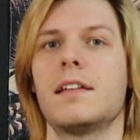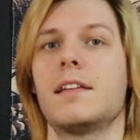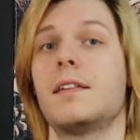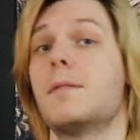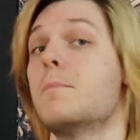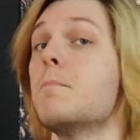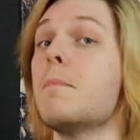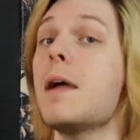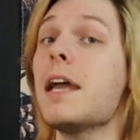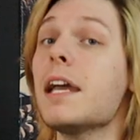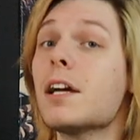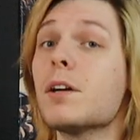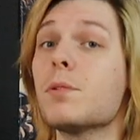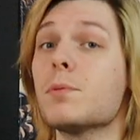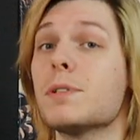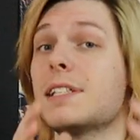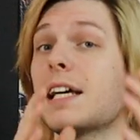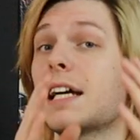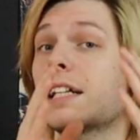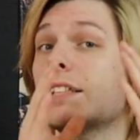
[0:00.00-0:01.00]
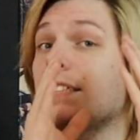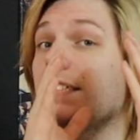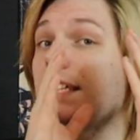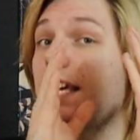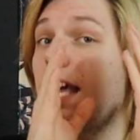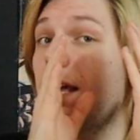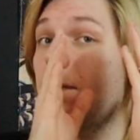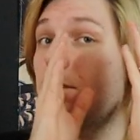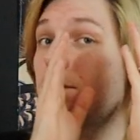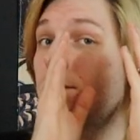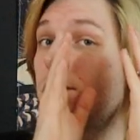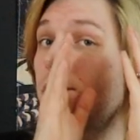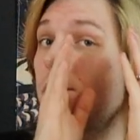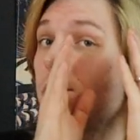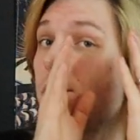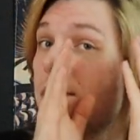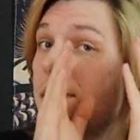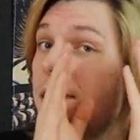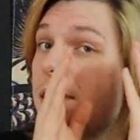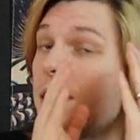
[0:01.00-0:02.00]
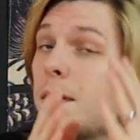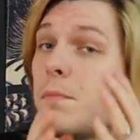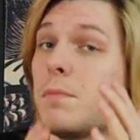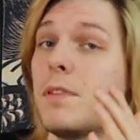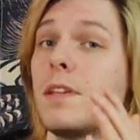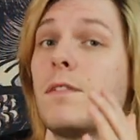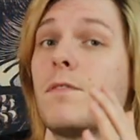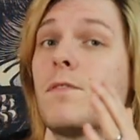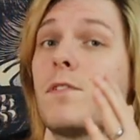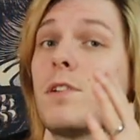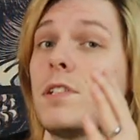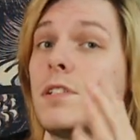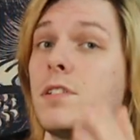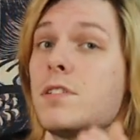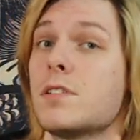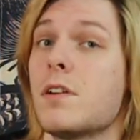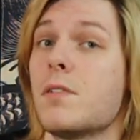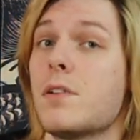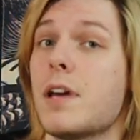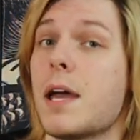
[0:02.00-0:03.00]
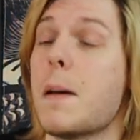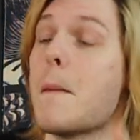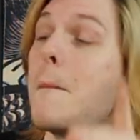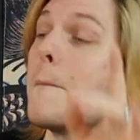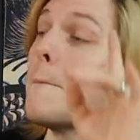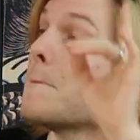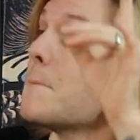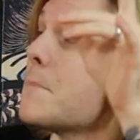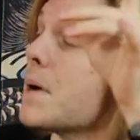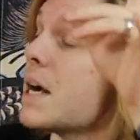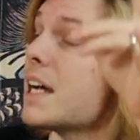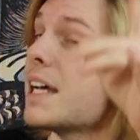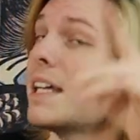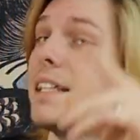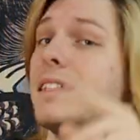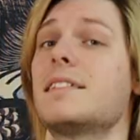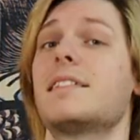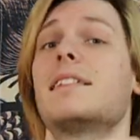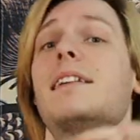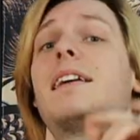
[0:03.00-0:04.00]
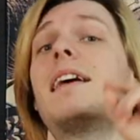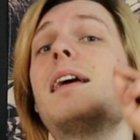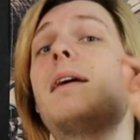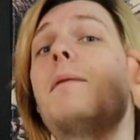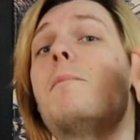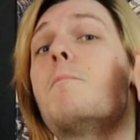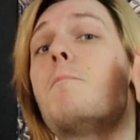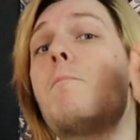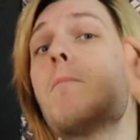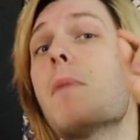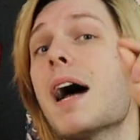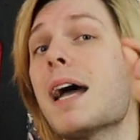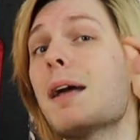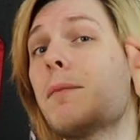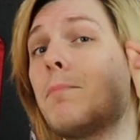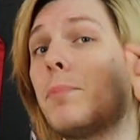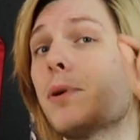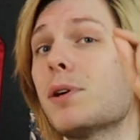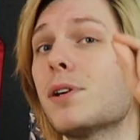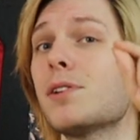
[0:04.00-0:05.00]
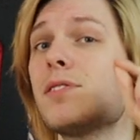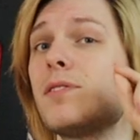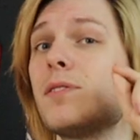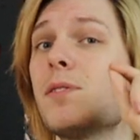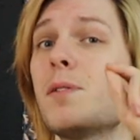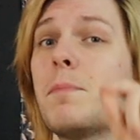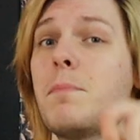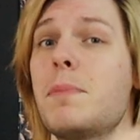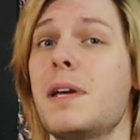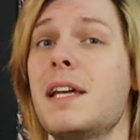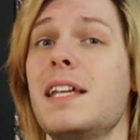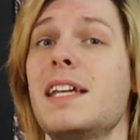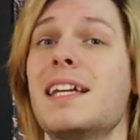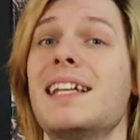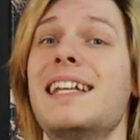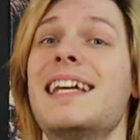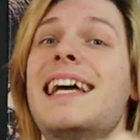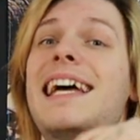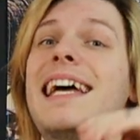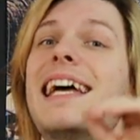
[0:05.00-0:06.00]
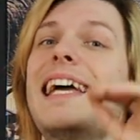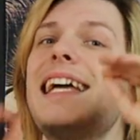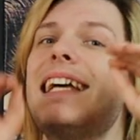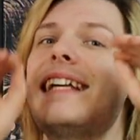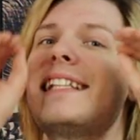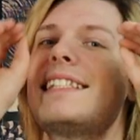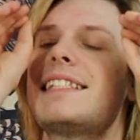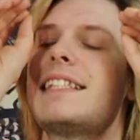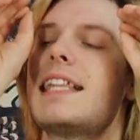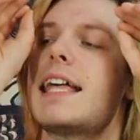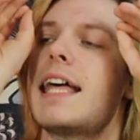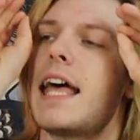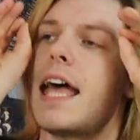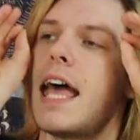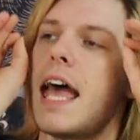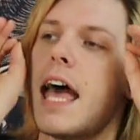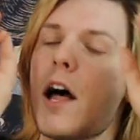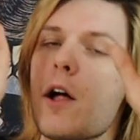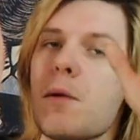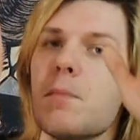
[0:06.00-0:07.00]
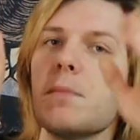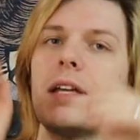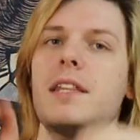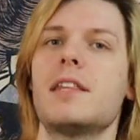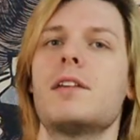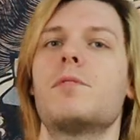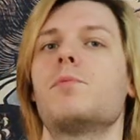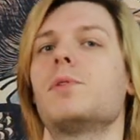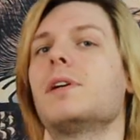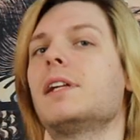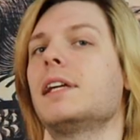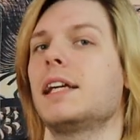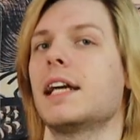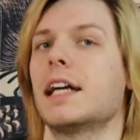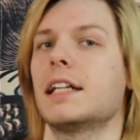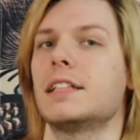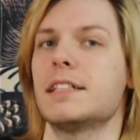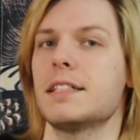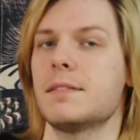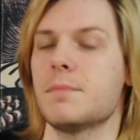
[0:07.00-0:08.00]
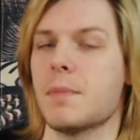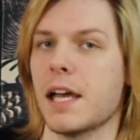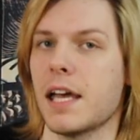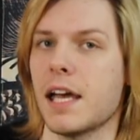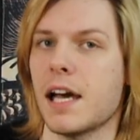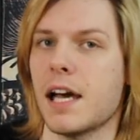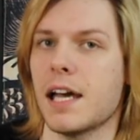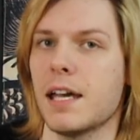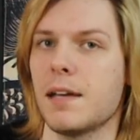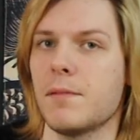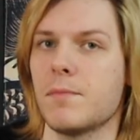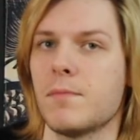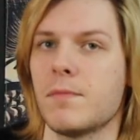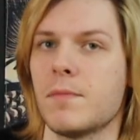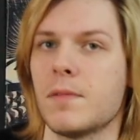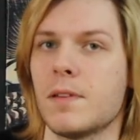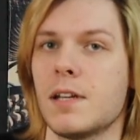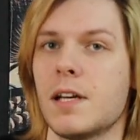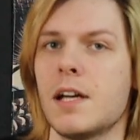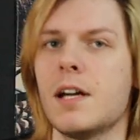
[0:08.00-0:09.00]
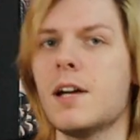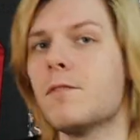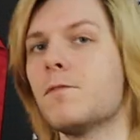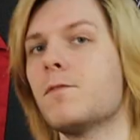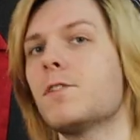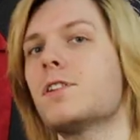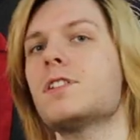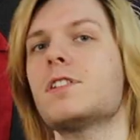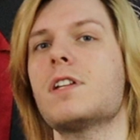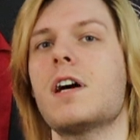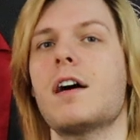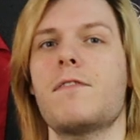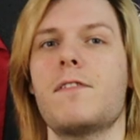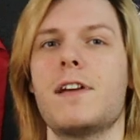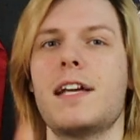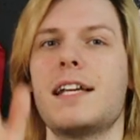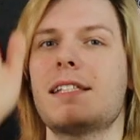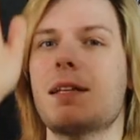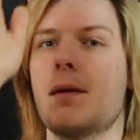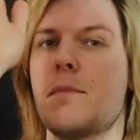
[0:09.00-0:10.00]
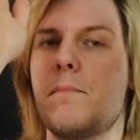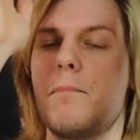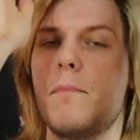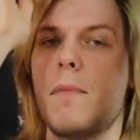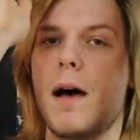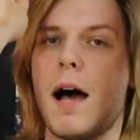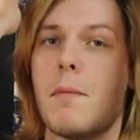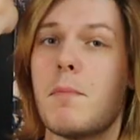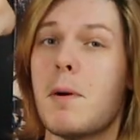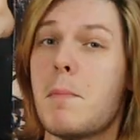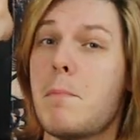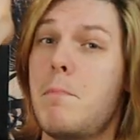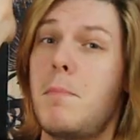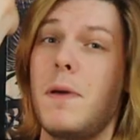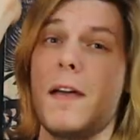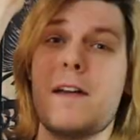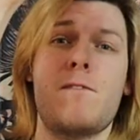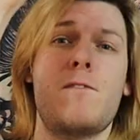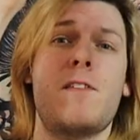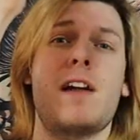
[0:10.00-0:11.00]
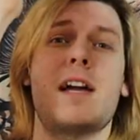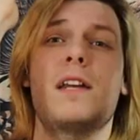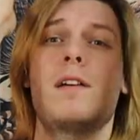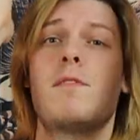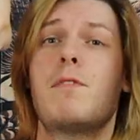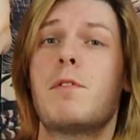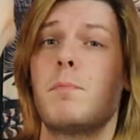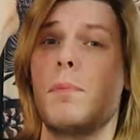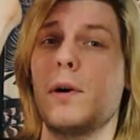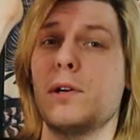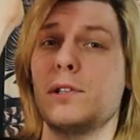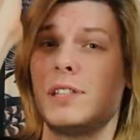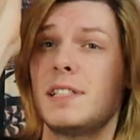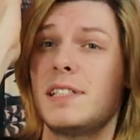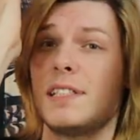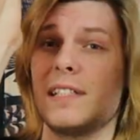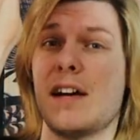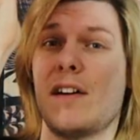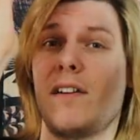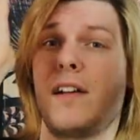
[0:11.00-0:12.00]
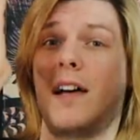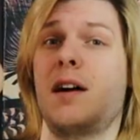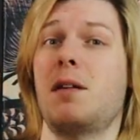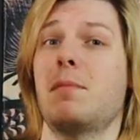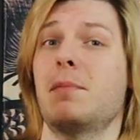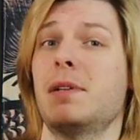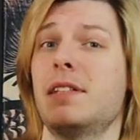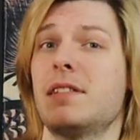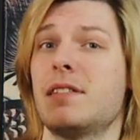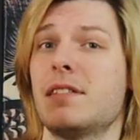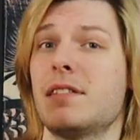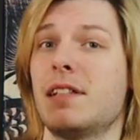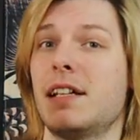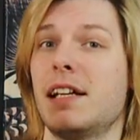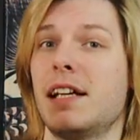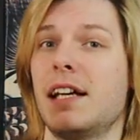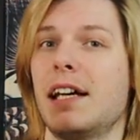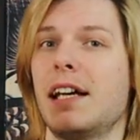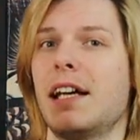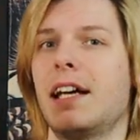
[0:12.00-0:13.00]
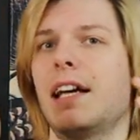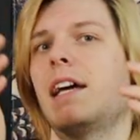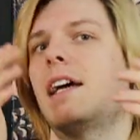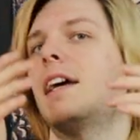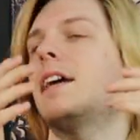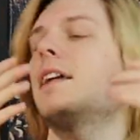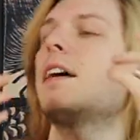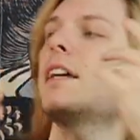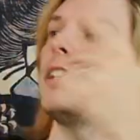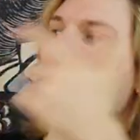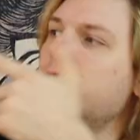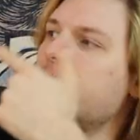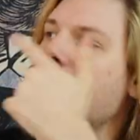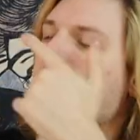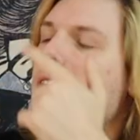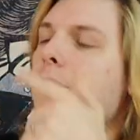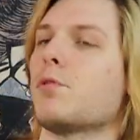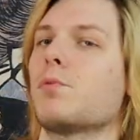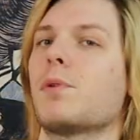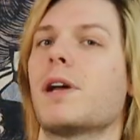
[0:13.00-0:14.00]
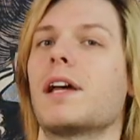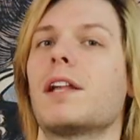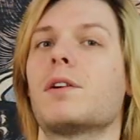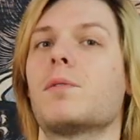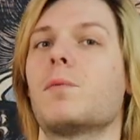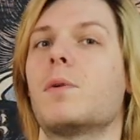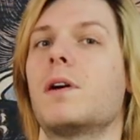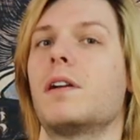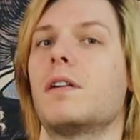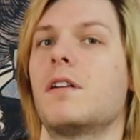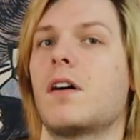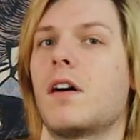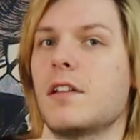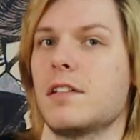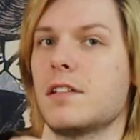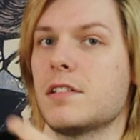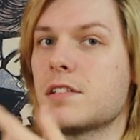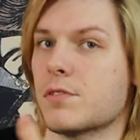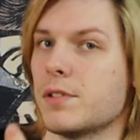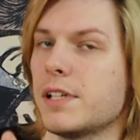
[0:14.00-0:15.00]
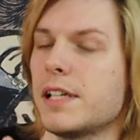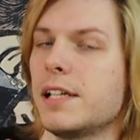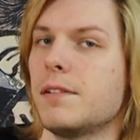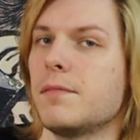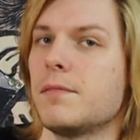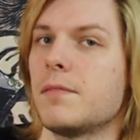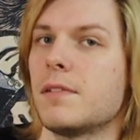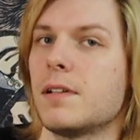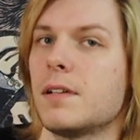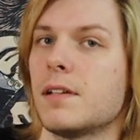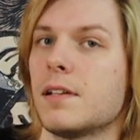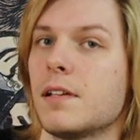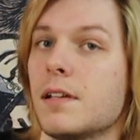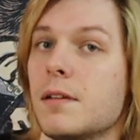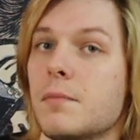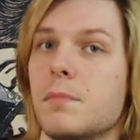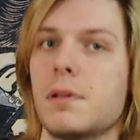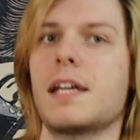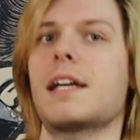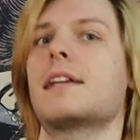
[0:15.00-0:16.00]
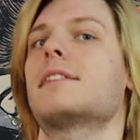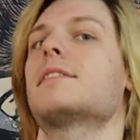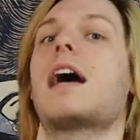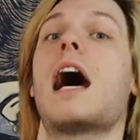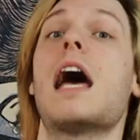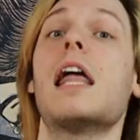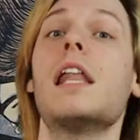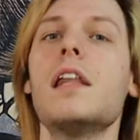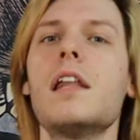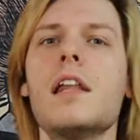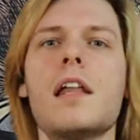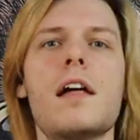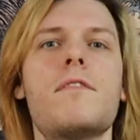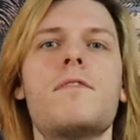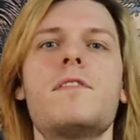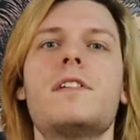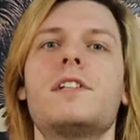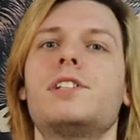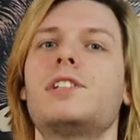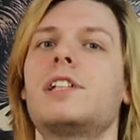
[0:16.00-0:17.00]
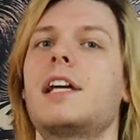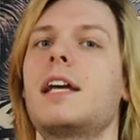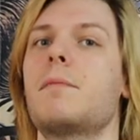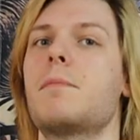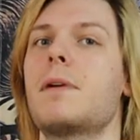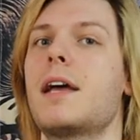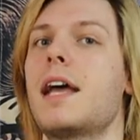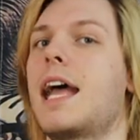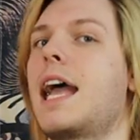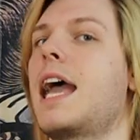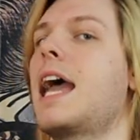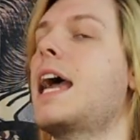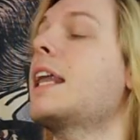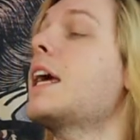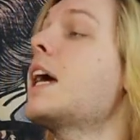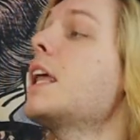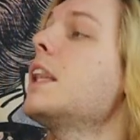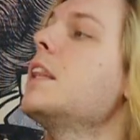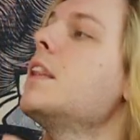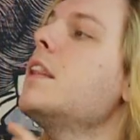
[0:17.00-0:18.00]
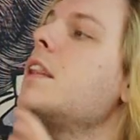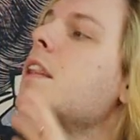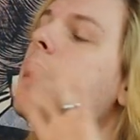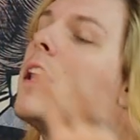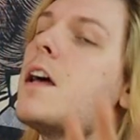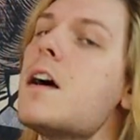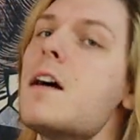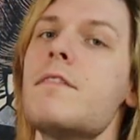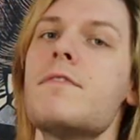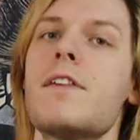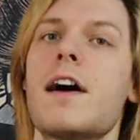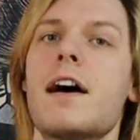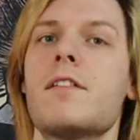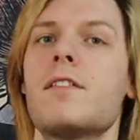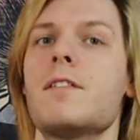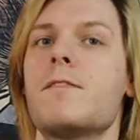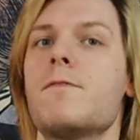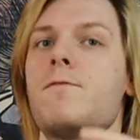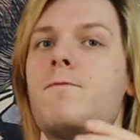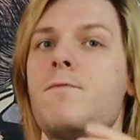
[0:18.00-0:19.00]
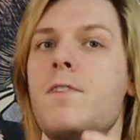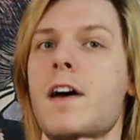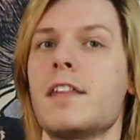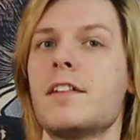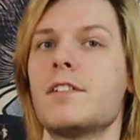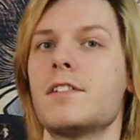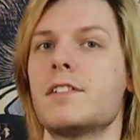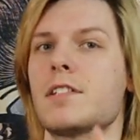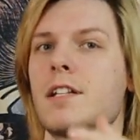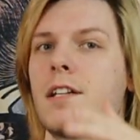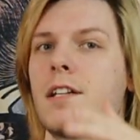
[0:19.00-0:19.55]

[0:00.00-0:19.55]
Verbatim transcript: The maker was actually able to do the same thing for the sode, but in my personal opinion, it's the helmet that really catches my eye. First off, it's a, I'm a big fan of Eboshi style helmets, and I should have a regular one on the screen. But yes, I love the shape, and I love how the feathers